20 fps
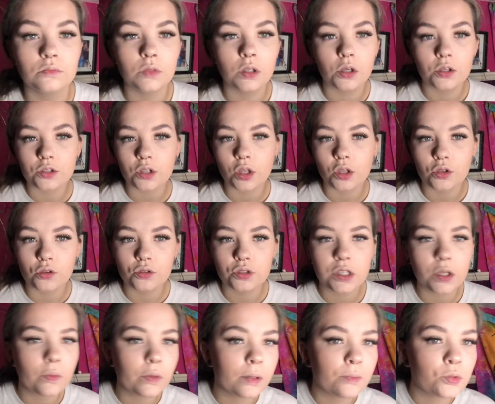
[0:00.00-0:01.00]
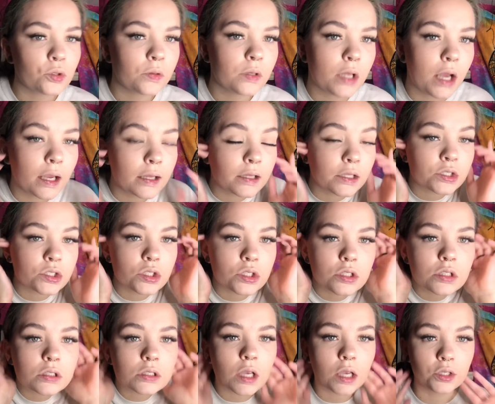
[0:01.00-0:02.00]
So usually when I'm doing
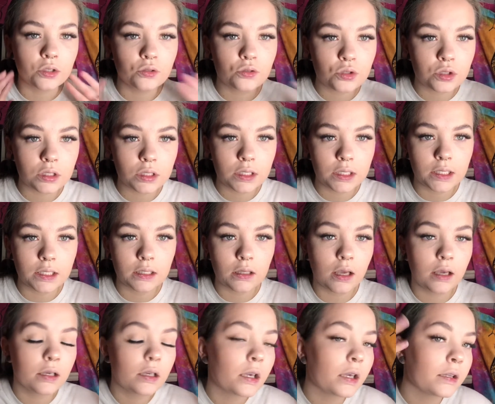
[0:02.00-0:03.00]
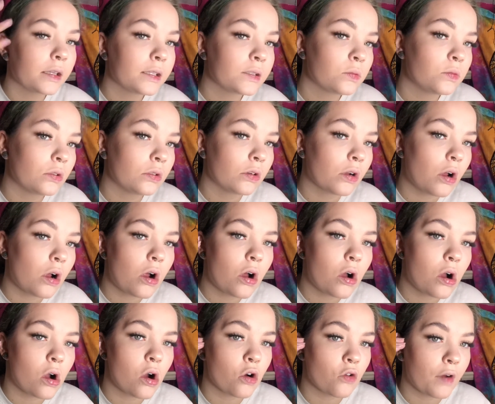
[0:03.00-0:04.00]
eyelashes, I usually like get this one
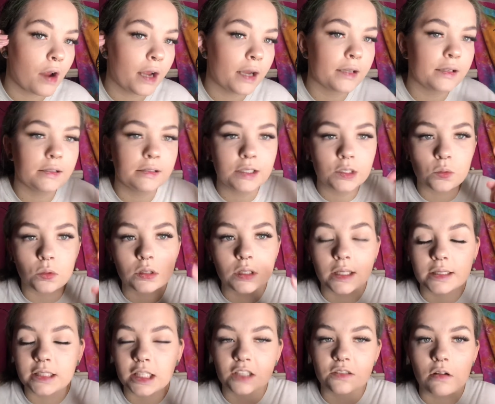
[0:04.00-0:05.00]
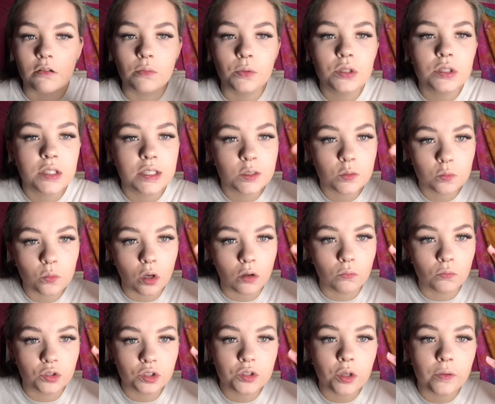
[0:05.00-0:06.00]
alright and then this one like takes forever, but this one
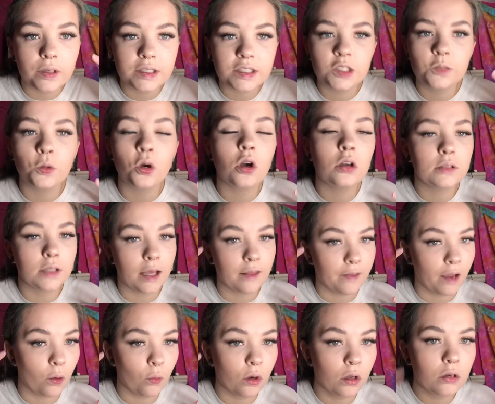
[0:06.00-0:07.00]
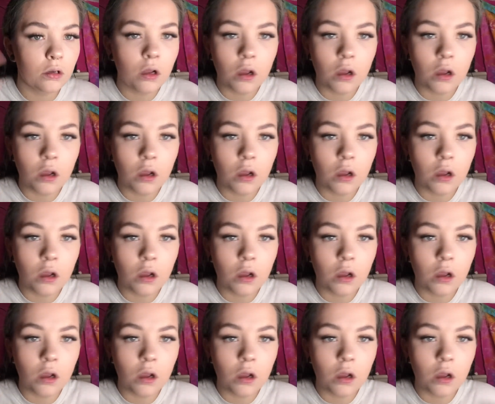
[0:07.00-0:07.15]
was so easy to put on, like that one.